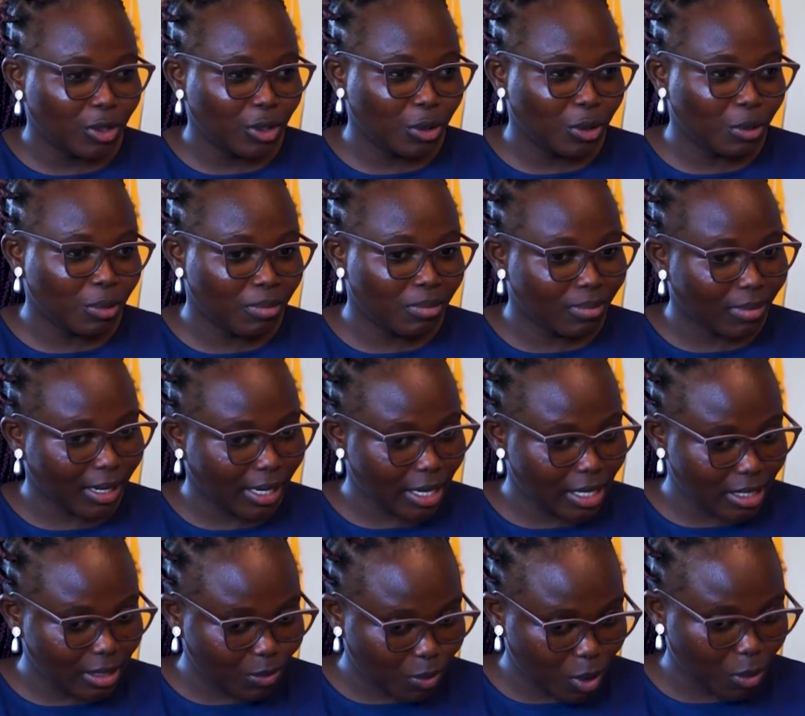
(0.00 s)
you
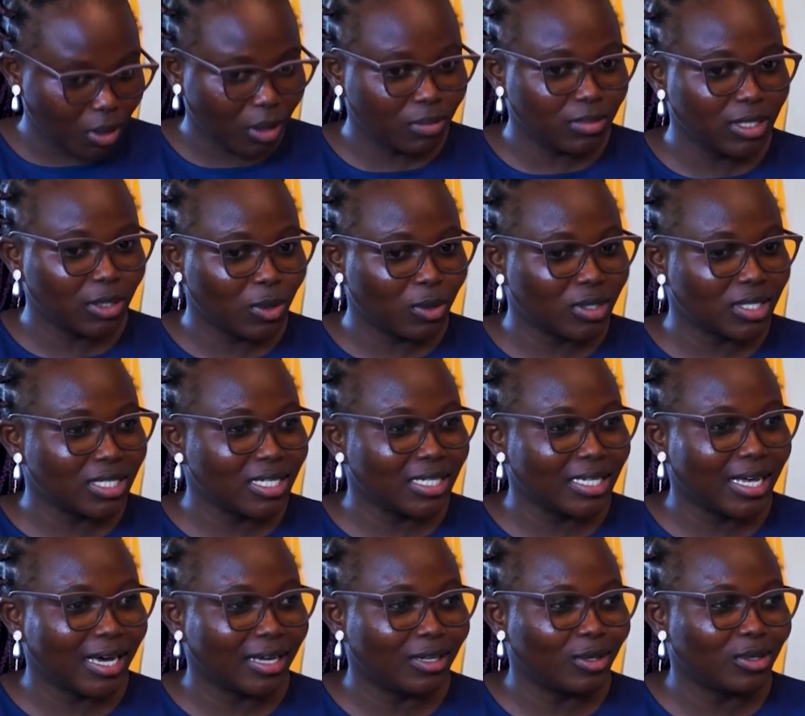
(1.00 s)
might probably
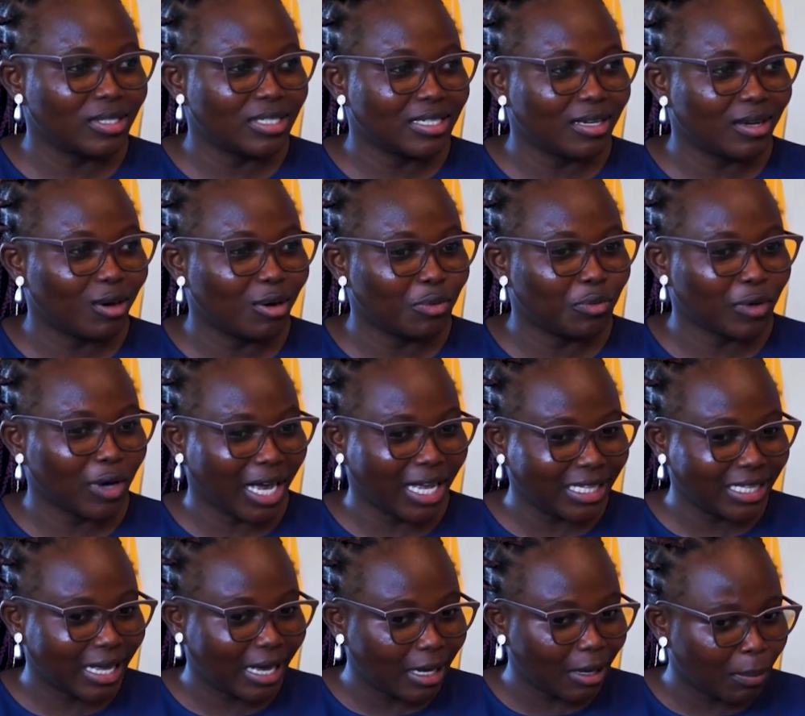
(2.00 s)
consider yourself
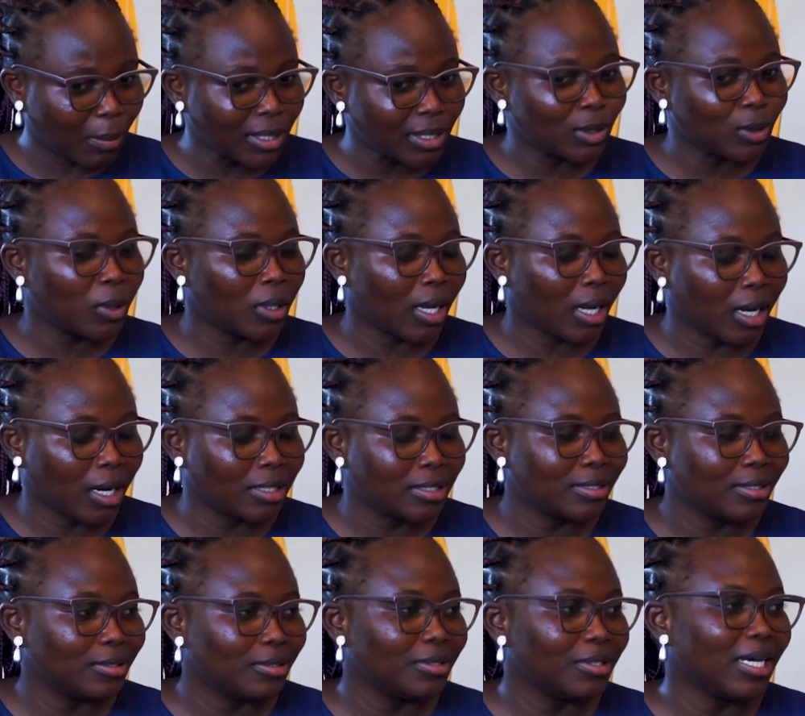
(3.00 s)
under a particular
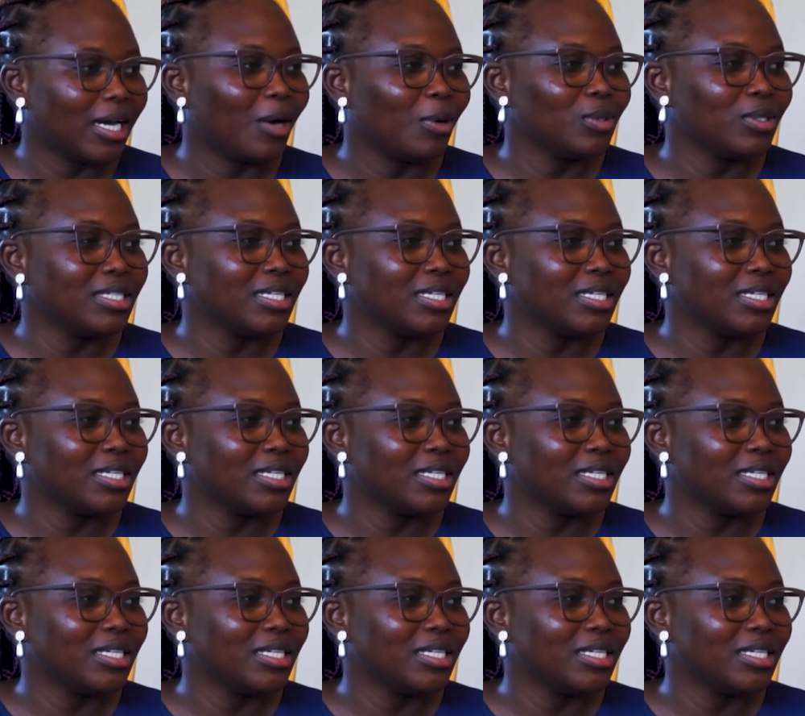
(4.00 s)
category. I will